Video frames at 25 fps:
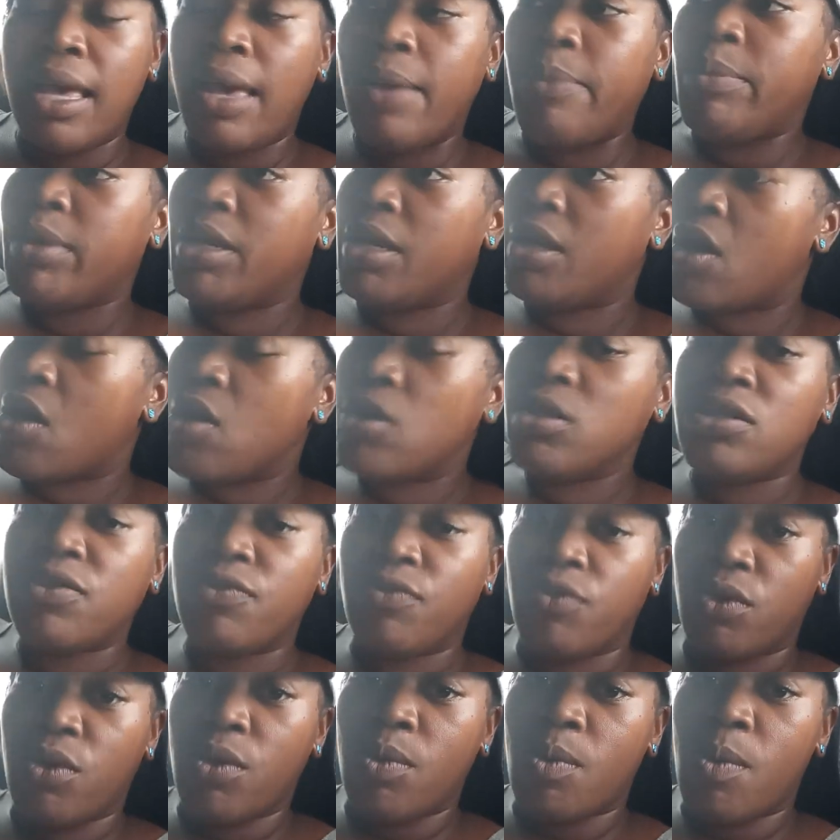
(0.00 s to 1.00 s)
and be
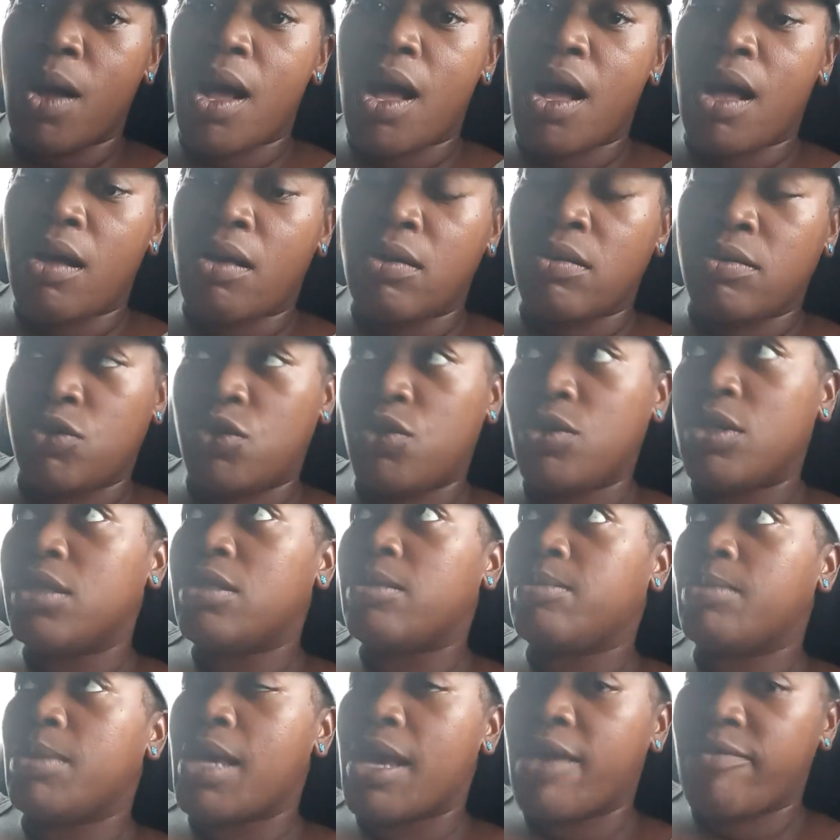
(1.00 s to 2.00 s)
lost for a while.
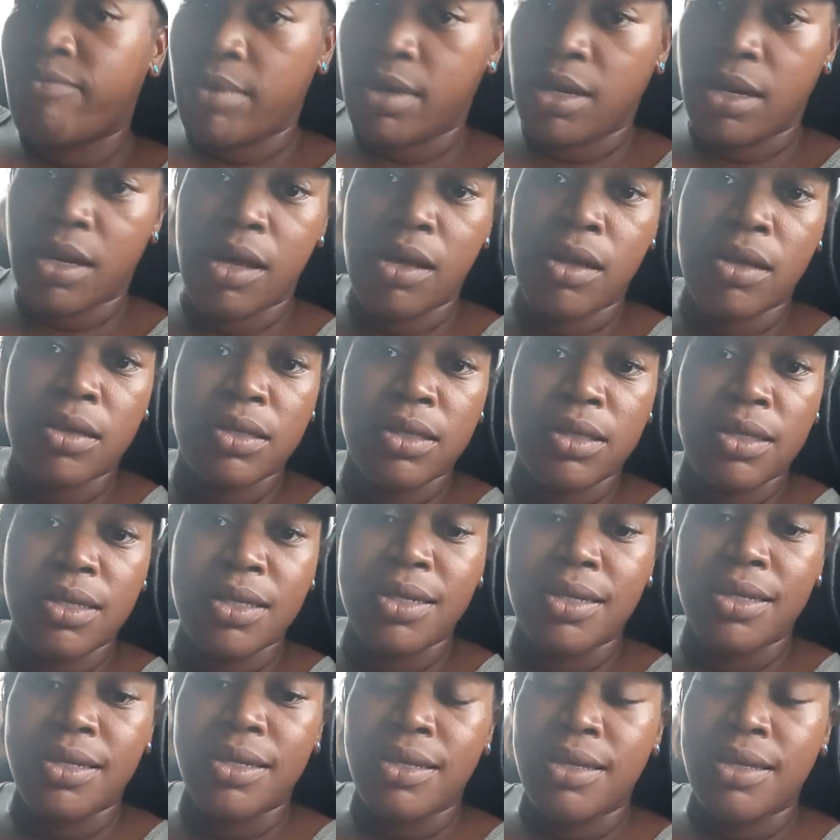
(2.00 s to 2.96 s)
Trust me, I've been lost